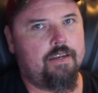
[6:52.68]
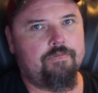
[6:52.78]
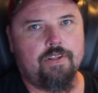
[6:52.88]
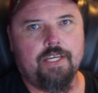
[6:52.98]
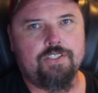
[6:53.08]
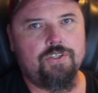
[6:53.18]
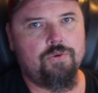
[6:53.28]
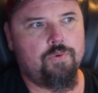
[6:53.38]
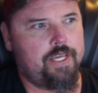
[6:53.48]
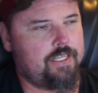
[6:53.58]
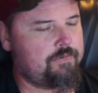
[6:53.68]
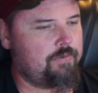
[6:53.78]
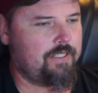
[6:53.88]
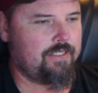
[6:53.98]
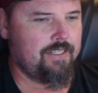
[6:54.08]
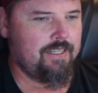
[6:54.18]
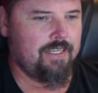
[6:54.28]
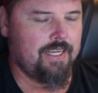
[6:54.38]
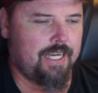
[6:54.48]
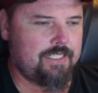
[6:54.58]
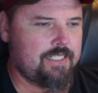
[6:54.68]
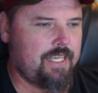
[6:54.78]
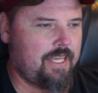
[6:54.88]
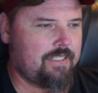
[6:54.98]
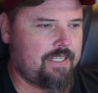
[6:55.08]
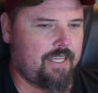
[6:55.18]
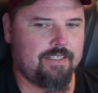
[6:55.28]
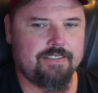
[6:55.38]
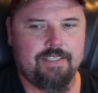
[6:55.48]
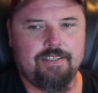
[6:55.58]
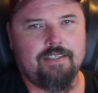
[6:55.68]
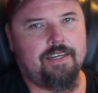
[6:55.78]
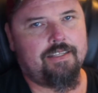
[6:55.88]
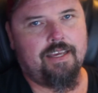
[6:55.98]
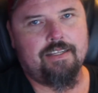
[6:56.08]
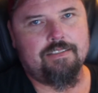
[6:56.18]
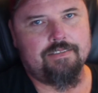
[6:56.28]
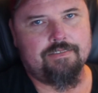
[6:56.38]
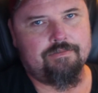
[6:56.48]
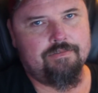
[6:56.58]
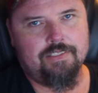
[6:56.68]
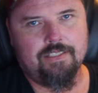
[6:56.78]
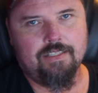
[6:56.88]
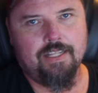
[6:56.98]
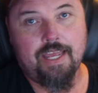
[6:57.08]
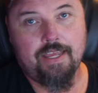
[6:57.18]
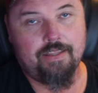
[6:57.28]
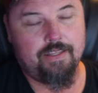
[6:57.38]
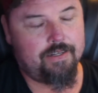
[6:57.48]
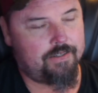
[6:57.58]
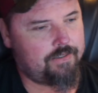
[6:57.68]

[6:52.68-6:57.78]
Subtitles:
for like 2 weeks, but I just can't stand to see her like that, just laying there,